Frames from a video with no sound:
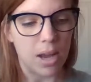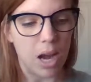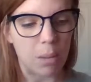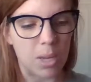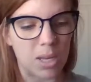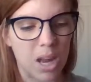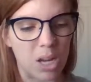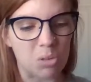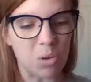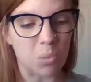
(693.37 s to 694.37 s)
I mean, I
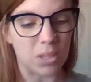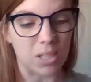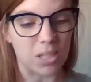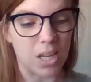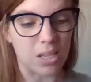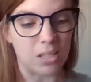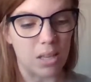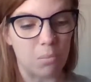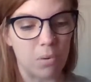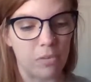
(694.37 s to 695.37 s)
knew it wasn't
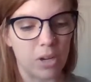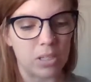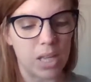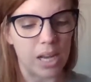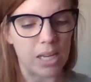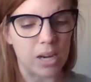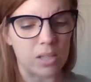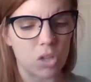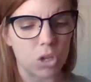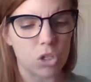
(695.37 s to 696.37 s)
Daisy, but for a second I
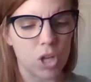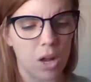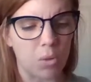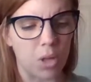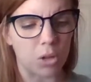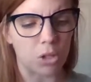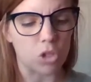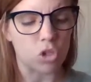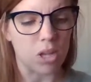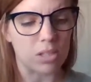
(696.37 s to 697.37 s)
saw a shadow that
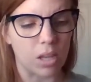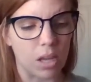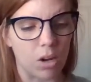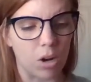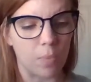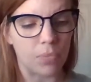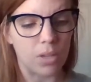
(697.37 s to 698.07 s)
looked just like her.